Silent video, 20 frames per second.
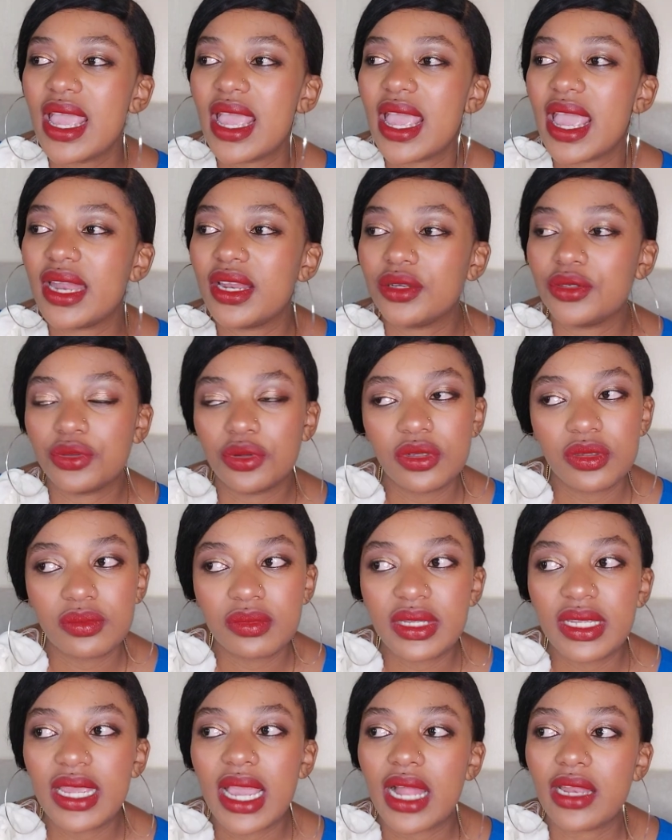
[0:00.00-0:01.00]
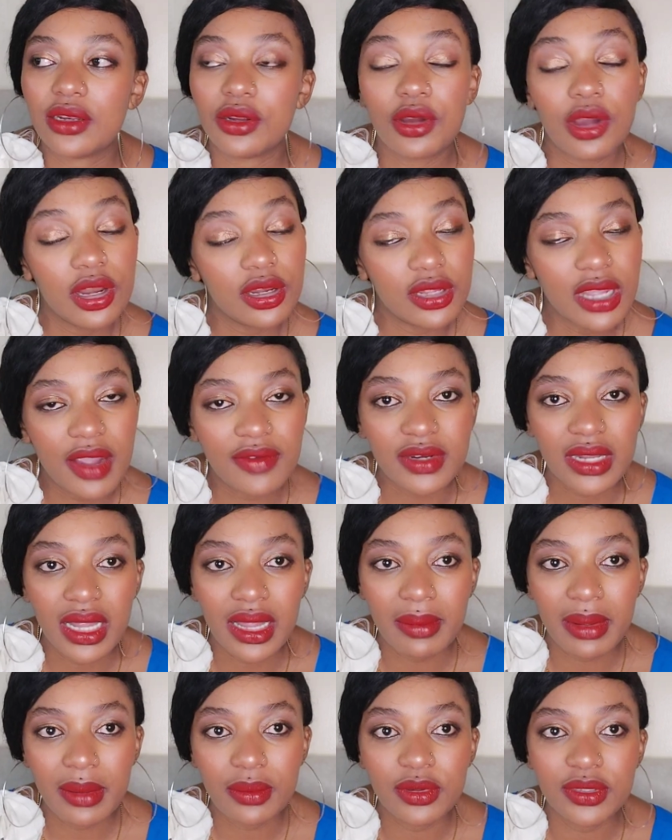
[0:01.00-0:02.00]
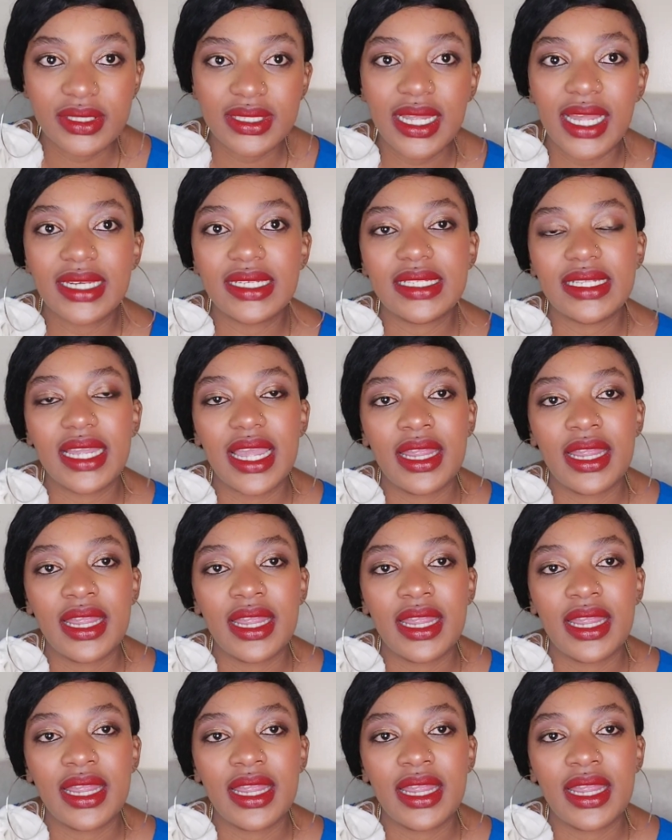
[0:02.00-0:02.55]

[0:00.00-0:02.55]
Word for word: And he told me, I'll call you after the Bible study